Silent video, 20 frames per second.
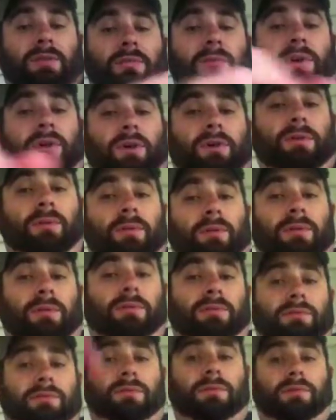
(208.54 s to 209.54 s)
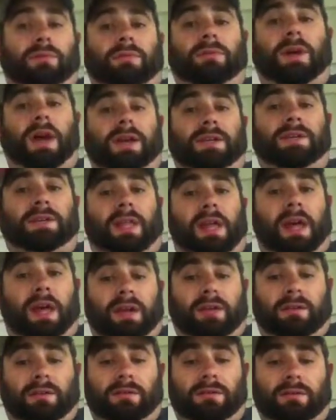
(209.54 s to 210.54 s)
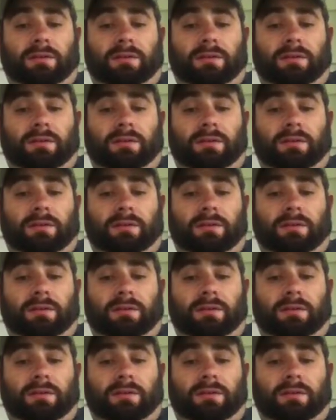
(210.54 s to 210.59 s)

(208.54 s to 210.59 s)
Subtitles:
Really cool. Nice light.